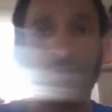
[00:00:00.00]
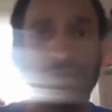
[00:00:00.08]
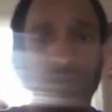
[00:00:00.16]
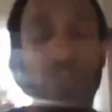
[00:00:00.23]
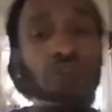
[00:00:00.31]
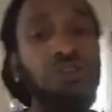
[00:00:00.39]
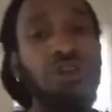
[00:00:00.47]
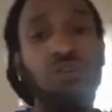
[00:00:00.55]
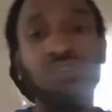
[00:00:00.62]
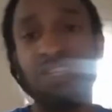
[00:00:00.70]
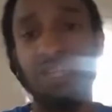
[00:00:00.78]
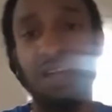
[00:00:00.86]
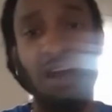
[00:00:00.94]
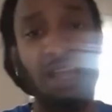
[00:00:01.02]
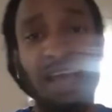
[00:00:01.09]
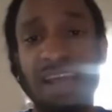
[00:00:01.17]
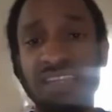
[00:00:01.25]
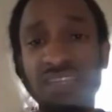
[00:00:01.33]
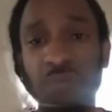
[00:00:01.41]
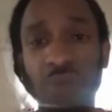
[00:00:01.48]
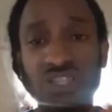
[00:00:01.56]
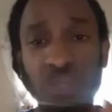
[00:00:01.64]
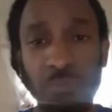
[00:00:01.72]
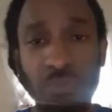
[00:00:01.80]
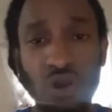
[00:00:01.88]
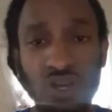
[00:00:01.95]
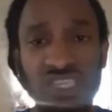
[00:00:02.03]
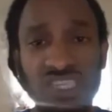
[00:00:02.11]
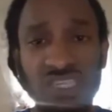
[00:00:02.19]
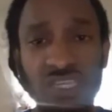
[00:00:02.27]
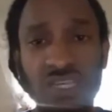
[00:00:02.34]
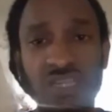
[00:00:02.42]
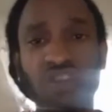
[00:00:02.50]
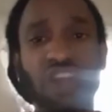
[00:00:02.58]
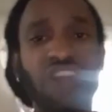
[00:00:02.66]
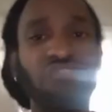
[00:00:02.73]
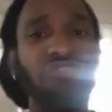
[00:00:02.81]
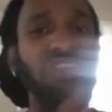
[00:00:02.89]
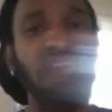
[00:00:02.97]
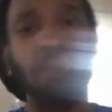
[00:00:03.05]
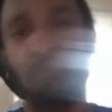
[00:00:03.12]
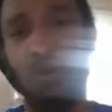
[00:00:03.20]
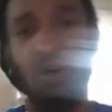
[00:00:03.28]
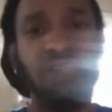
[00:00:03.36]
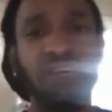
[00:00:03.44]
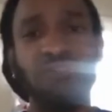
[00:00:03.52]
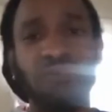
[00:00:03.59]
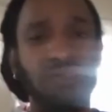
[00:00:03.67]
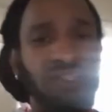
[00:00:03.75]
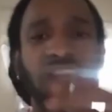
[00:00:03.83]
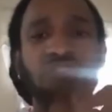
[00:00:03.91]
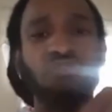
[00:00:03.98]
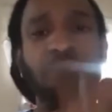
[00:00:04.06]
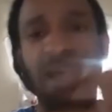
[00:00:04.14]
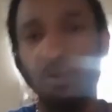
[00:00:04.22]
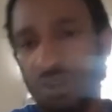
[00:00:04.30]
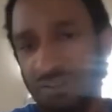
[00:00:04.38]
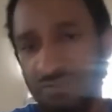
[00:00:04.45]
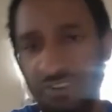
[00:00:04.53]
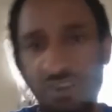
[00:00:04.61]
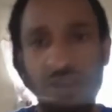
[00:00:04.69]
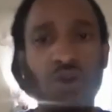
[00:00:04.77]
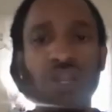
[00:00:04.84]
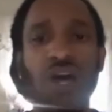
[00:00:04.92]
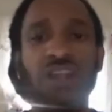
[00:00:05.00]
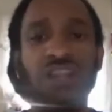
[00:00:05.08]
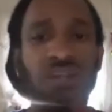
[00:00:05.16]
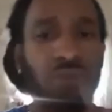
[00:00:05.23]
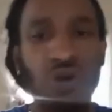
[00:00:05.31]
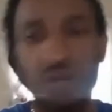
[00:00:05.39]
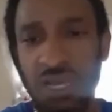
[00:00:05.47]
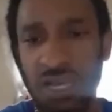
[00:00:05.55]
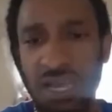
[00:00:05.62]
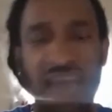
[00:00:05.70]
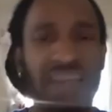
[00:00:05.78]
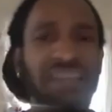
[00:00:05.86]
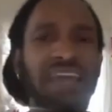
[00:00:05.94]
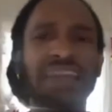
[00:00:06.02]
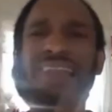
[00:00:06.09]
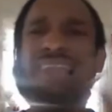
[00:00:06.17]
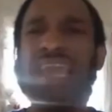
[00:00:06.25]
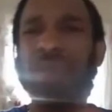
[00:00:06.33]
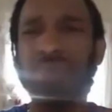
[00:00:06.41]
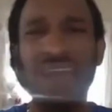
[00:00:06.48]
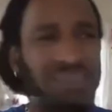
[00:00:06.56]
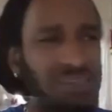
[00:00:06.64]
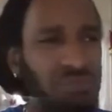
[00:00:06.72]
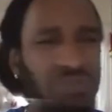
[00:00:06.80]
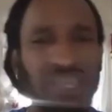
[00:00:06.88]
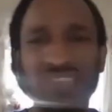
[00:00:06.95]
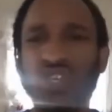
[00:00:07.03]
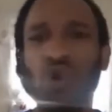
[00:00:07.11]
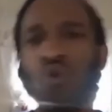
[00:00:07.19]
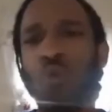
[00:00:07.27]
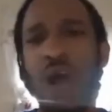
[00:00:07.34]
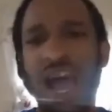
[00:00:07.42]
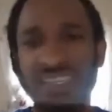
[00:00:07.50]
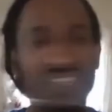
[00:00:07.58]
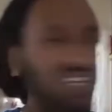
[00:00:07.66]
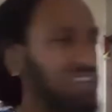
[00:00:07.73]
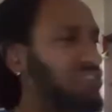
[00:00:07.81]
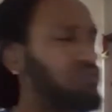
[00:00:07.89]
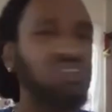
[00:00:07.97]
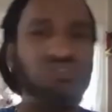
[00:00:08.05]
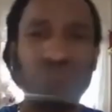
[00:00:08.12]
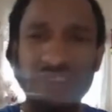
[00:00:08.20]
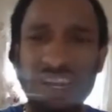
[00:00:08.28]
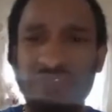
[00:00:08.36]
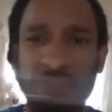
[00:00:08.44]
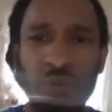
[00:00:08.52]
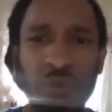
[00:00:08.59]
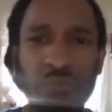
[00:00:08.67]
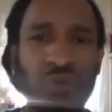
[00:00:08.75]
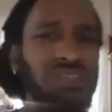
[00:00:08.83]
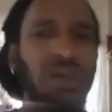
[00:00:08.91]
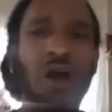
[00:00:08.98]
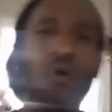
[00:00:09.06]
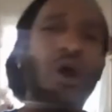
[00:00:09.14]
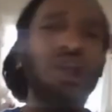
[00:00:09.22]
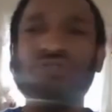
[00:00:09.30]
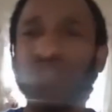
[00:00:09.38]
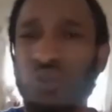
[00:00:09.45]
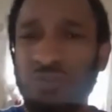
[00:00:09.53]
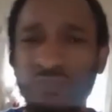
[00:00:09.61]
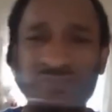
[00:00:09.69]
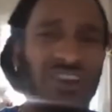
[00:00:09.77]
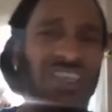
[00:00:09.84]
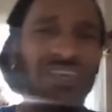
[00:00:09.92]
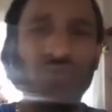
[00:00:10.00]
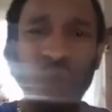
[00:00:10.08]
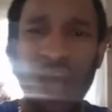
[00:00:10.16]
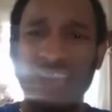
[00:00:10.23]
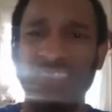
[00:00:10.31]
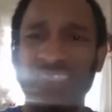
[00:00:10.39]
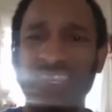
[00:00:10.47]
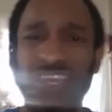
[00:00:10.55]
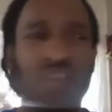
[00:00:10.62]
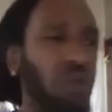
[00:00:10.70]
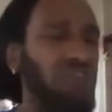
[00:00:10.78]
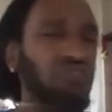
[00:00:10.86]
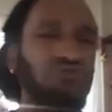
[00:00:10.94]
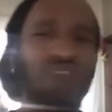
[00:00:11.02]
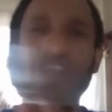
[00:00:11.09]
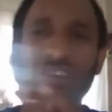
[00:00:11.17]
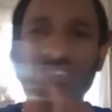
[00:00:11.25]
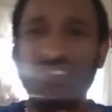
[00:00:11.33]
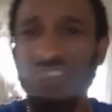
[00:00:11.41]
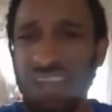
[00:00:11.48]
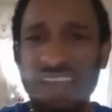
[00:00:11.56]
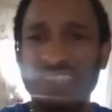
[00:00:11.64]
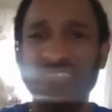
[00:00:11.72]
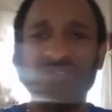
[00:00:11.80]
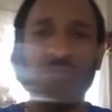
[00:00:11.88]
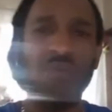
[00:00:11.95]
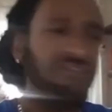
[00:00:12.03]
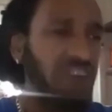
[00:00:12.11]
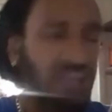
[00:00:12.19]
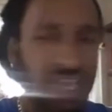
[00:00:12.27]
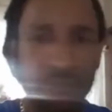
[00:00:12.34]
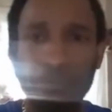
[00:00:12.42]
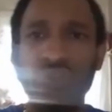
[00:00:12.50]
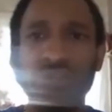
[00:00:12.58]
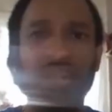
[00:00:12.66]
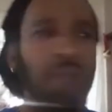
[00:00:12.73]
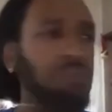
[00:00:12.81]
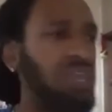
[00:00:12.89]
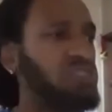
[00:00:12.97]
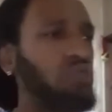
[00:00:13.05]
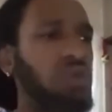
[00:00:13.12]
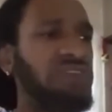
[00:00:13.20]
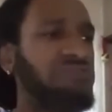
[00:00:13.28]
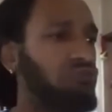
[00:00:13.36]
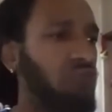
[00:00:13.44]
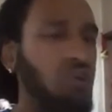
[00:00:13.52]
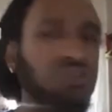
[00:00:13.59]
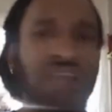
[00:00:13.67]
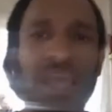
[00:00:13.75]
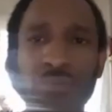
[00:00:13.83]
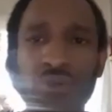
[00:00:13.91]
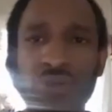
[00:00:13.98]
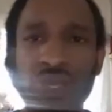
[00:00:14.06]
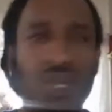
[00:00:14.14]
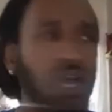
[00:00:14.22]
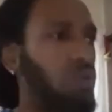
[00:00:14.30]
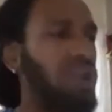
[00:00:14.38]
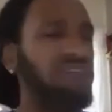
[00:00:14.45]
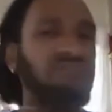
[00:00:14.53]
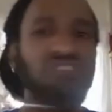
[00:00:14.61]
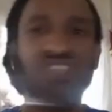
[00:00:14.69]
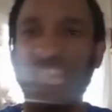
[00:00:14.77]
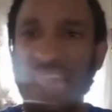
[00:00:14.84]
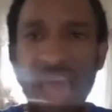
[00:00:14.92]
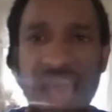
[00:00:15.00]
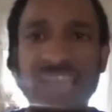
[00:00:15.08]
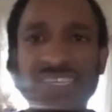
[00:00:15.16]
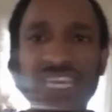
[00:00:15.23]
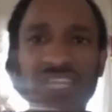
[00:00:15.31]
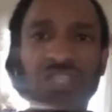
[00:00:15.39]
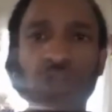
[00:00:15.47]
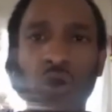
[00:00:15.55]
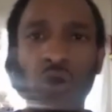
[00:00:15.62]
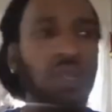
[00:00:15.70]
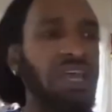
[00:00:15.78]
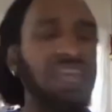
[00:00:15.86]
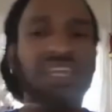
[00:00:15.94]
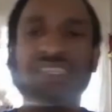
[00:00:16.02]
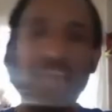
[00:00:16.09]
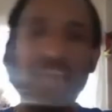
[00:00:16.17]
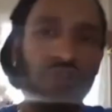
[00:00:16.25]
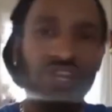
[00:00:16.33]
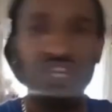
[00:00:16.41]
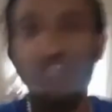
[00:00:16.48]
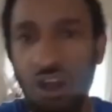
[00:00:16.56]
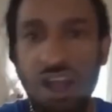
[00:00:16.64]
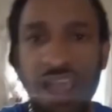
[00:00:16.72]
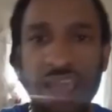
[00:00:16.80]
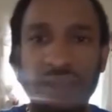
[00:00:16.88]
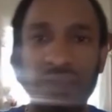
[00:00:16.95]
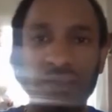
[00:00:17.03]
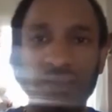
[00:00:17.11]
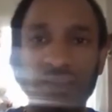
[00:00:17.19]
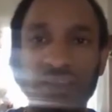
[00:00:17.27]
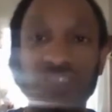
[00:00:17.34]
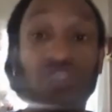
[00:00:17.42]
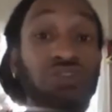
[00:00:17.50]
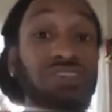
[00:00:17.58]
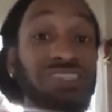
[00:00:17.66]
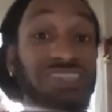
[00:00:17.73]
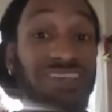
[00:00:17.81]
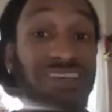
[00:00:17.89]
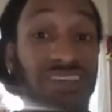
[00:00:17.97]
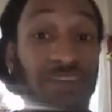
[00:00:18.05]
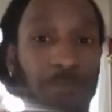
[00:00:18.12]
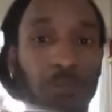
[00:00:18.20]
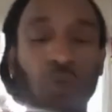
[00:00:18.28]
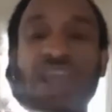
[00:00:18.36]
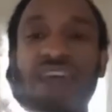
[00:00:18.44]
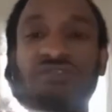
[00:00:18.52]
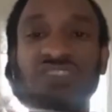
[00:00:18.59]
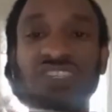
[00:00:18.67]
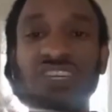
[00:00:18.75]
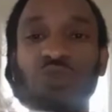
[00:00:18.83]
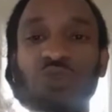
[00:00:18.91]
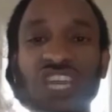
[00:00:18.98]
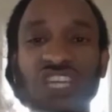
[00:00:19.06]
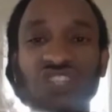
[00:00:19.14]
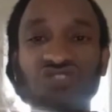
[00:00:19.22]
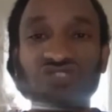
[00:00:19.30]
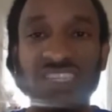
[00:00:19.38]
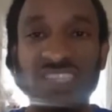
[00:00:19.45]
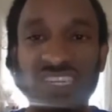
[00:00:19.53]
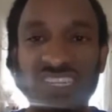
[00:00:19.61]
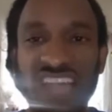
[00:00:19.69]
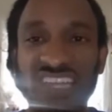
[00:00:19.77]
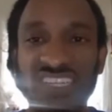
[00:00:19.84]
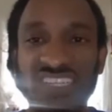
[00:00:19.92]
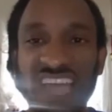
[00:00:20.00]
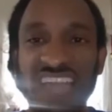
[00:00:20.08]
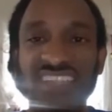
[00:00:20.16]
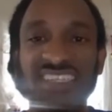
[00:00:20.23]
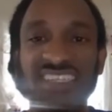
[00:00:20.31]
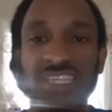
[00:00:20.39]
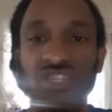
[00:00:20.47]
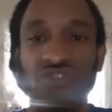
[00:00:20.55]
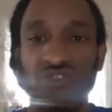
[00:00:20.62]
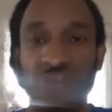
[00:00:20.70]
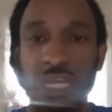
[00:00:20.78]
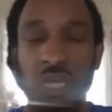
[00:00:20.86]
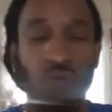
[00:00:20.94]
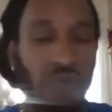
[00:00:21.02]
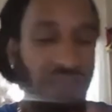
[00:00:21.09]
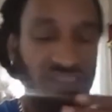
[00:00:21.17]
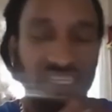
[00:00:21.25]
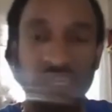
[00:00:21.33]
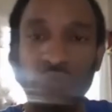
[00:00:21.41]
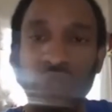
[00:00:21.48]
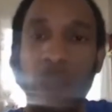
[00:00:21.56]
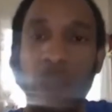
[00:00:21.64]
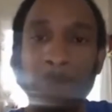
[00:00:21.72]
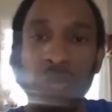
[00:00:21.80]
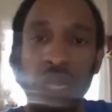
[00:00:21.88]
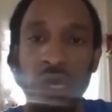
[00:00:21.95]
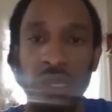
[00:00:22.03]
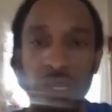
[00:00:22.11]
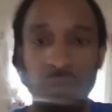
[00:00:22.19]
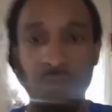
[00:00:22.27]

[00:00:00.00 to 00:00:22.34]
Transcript: They don't know shit. All they got is a bunch of books. So they read their books and tell you back what the fuck going on in the book and then claim that to be so wise. Nigga, you just read that from a book, so how are you so fucking wise when you read all your knowledge from a fucking book? That means whoever wrote that book, whatever lies he told, is now in your head. So you see, we have to deal with intrinsic knowledge, ancestry. We have to deal with our blood.